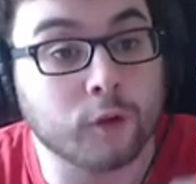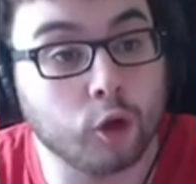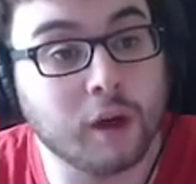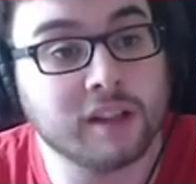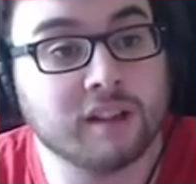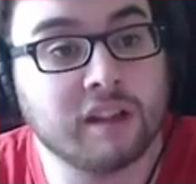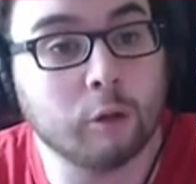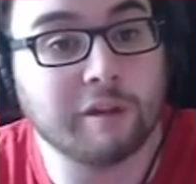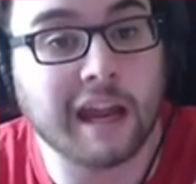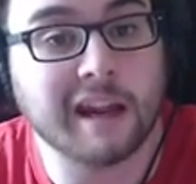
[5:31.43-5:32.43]
You guys
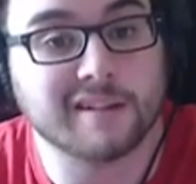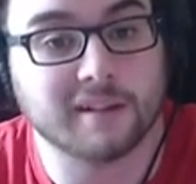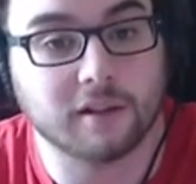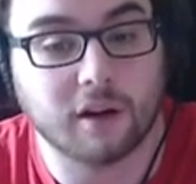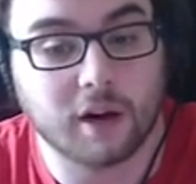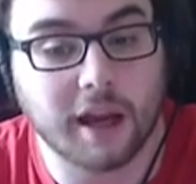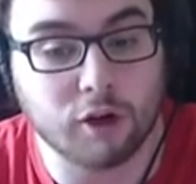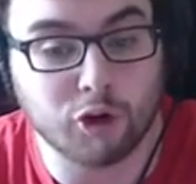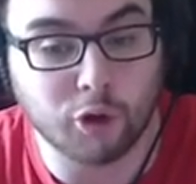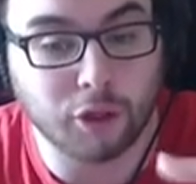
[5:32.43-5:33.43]
continue dancing, all right?
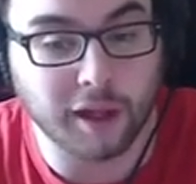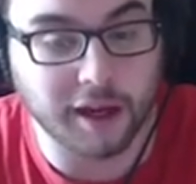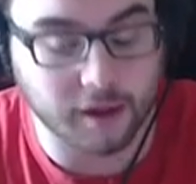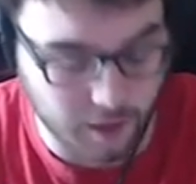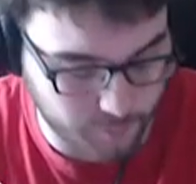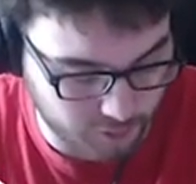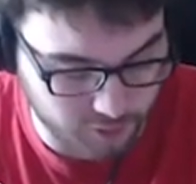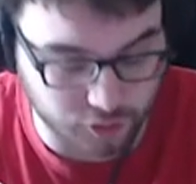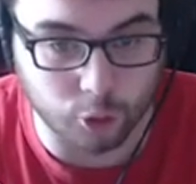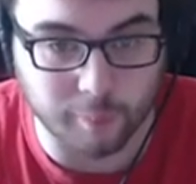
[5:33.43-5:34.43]
Do your thing. I'm gonna
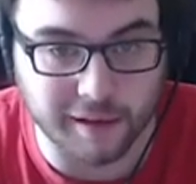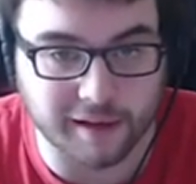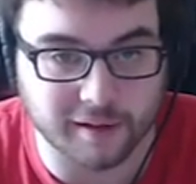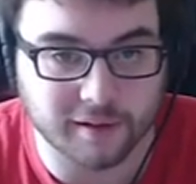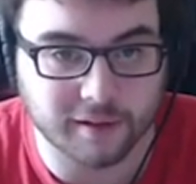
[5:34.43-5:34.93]
just do me.